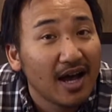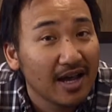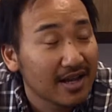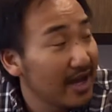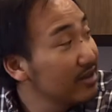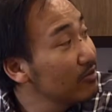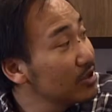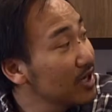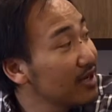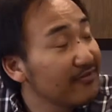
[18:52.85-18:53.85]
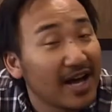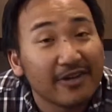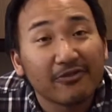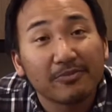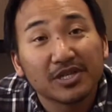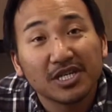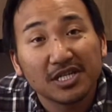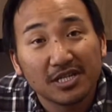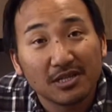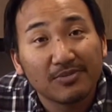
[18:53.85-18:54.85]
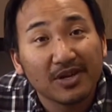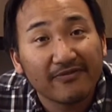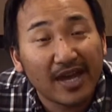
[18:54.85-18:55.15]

a lot of them will try to file for a petition to bring